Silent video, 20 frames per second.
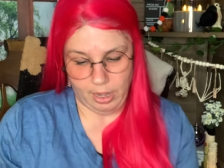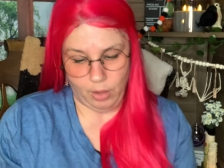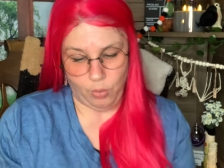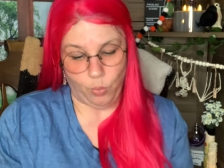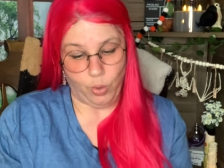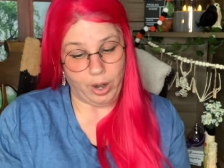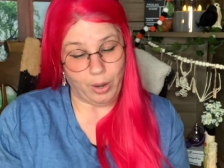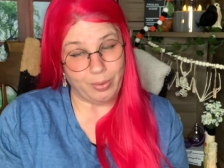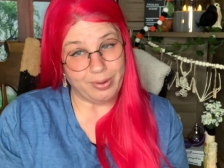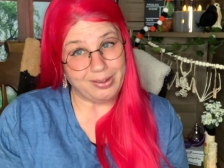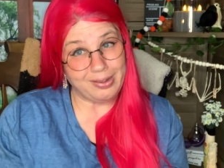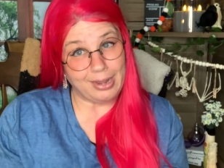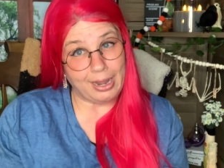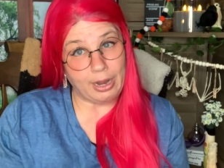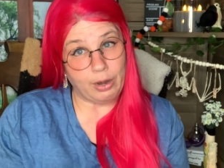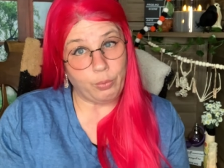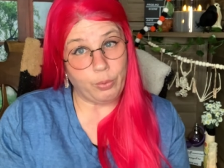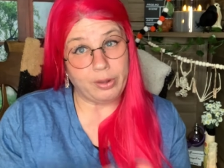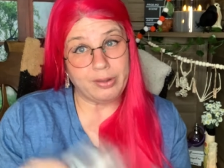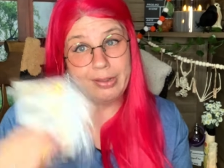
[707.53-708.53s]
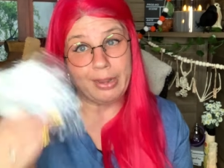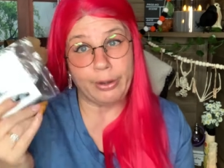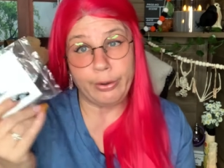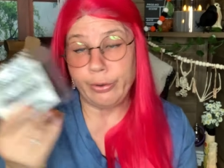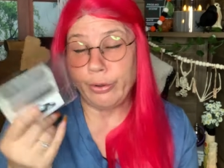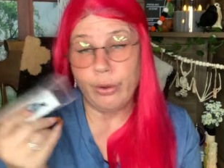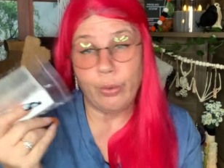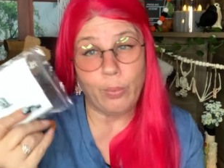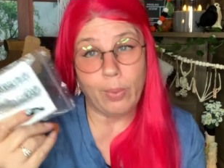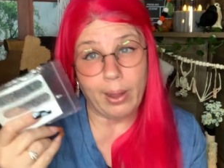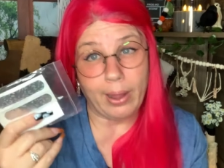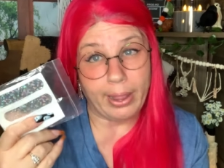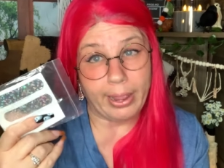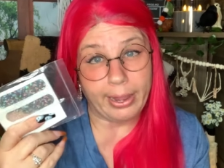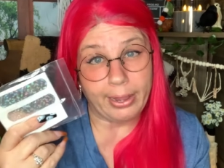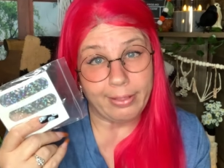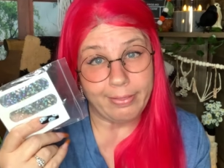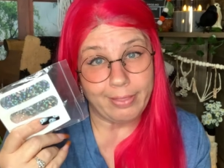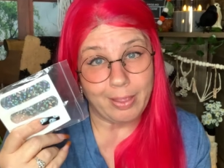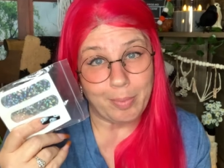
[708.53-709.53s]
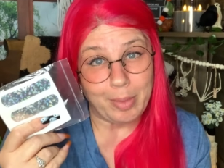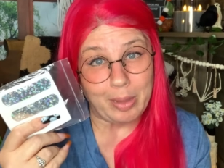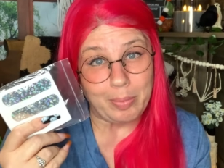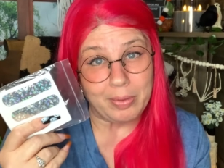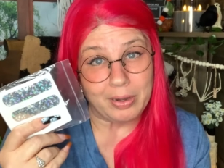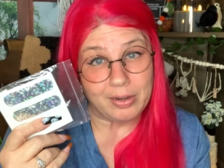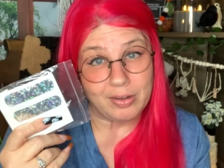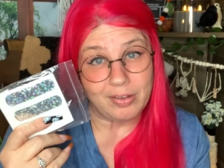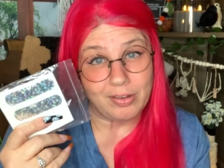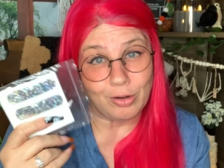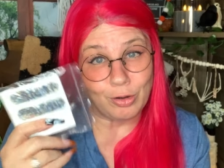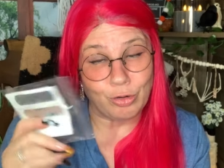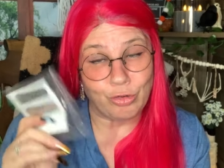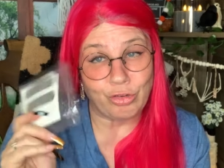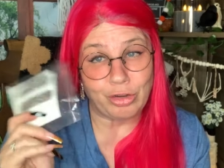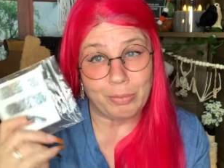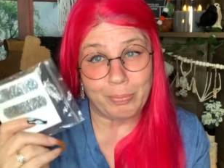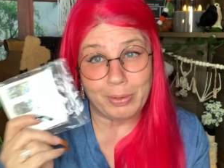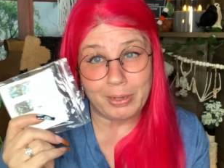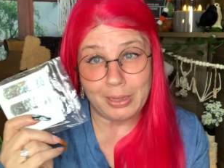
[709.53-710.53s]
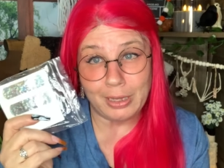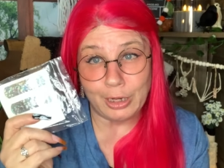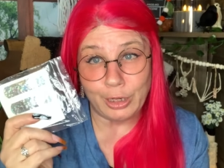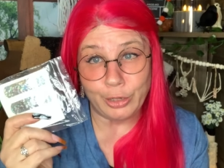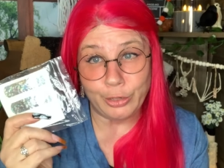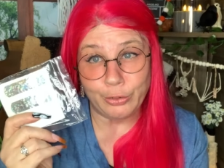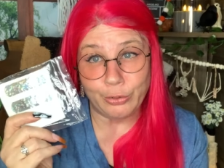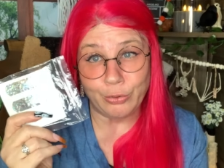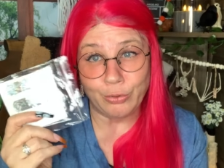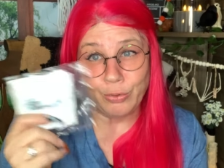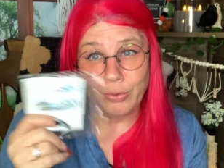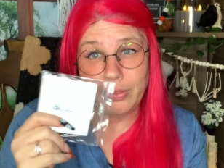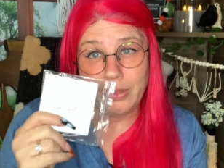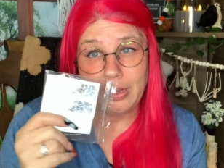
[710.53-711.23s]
What I was saying was, I don't know why they make me nostalgic, but they do.